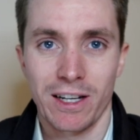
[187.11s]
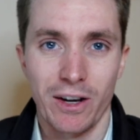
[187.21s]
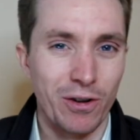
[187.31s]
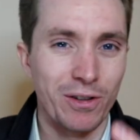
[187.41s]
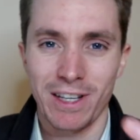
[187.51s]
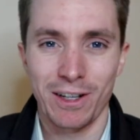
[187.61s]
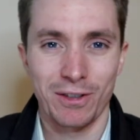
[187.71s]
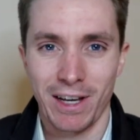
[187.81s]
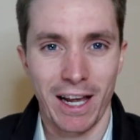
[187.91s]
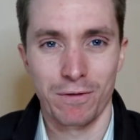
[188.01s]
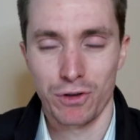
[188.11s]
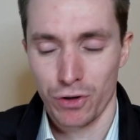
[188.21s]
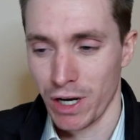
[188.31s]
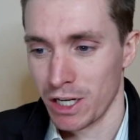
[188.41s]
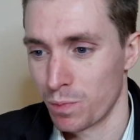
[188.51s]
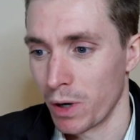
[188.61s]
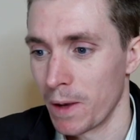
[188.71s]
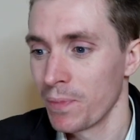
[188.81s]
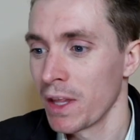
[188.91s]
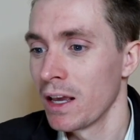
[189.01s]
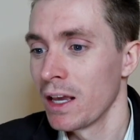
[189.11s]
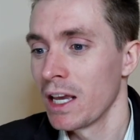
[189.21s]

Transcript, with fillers: Now I know this sounds kind of strange, but